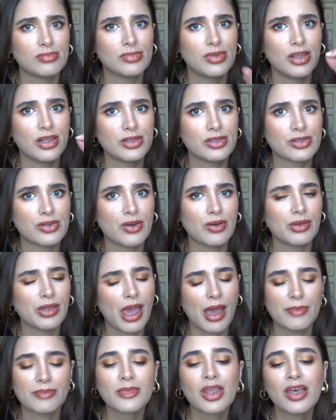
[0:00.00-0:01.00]
and then zero,
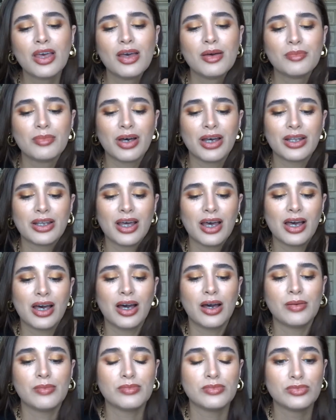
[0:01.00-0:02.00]
yeah. But
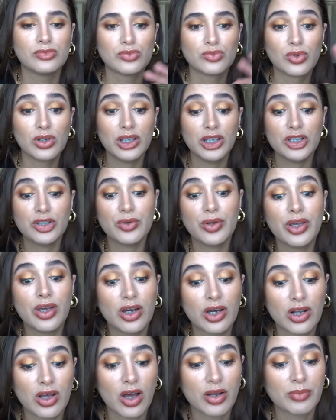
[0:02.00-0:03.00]
um, really doing
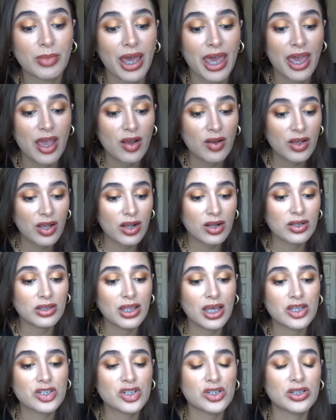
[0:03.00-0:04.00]
good on my hair care
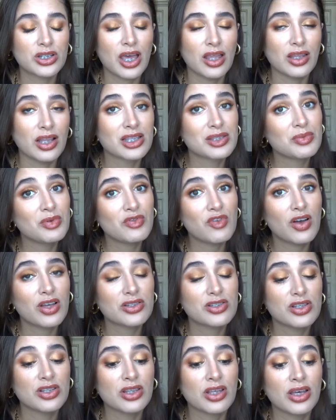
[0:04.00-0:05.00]
collection. Now let's move
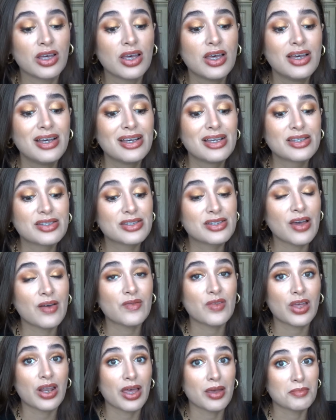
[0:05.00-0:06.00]
on to the
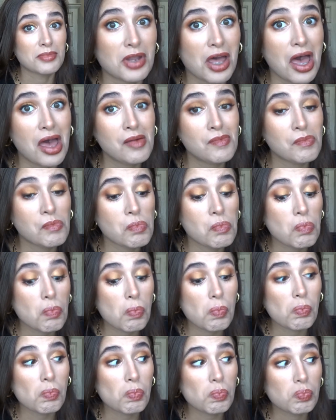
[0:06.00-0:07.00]
stuff that I am not
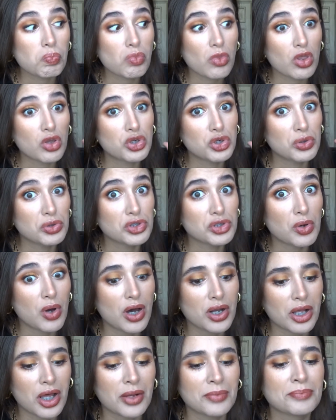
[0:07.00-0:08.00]
doing so
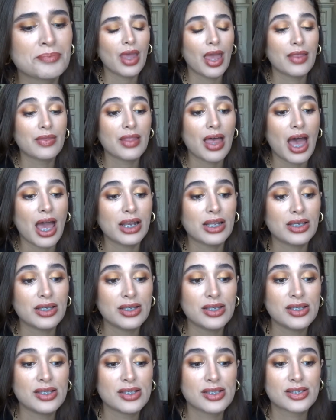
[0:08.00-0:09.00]
hot on, and that
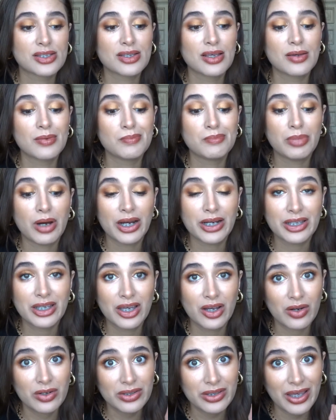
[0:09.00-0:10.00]
is body
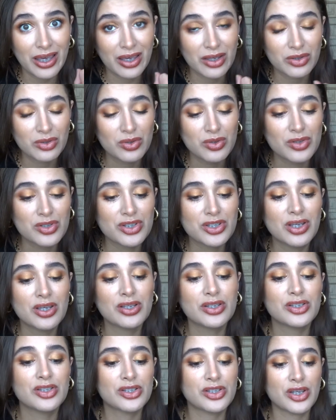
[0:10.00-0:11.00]
care and candles.
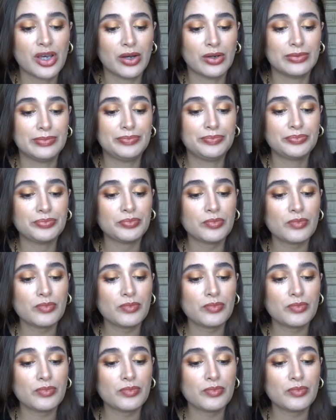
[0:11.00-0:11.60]
So